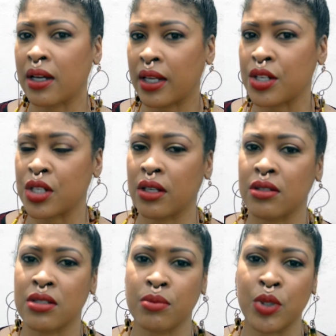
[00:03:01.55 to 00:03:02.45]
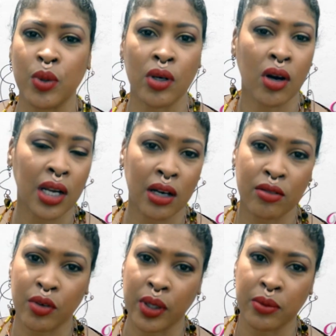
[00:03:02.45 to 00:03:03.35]
connections between all art
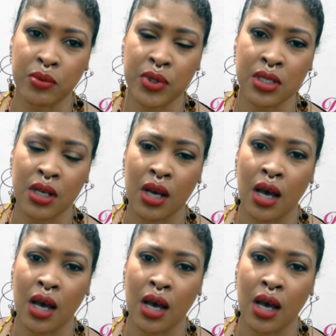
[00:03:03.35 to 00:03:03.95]
forms.